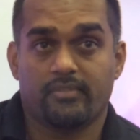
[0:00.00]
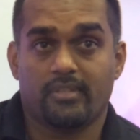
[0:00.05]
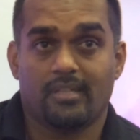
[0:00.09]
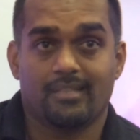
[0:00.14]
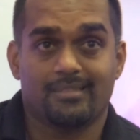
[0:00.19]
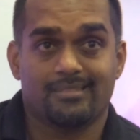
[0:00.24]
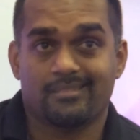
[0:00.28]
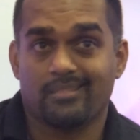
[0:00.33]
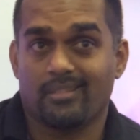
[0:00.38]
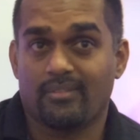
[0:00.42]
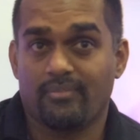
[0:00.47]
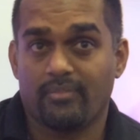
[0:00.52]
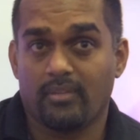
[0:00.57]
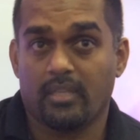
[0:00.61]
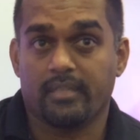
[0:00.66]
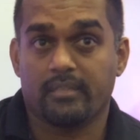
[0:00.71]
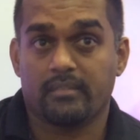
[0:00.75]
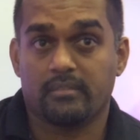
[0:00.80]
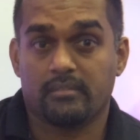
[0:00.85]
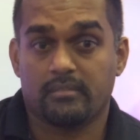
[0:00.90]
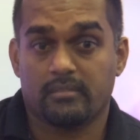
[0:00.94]
got stuff
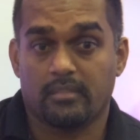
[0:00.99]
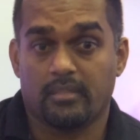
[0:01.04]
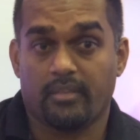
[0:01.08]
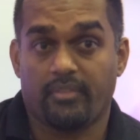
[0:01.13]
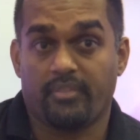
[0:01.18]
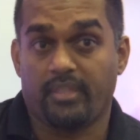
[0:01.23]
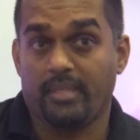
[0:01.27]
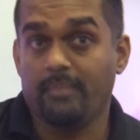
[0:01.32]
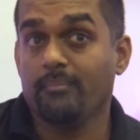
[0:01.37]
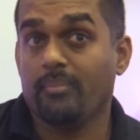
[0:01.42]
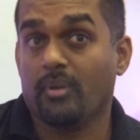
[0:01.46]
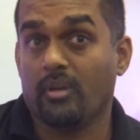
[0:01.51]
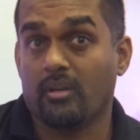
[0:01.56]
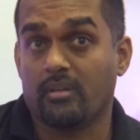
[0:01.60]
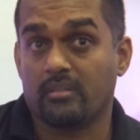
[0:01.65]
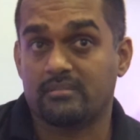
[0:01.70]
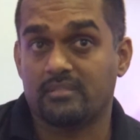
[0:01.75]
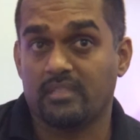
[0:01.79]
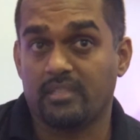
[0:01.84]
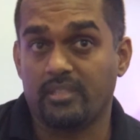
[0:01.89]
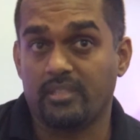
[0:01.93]
like theme parks that